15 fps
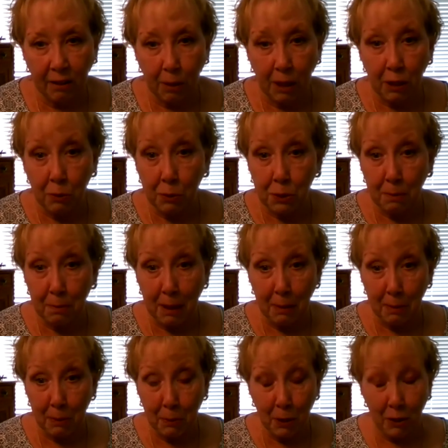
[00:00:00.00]
We used to be,
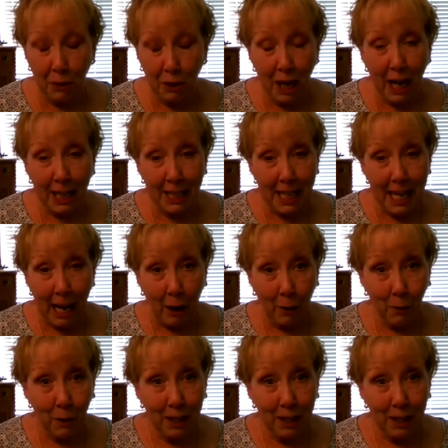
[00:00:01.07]
but we are not now.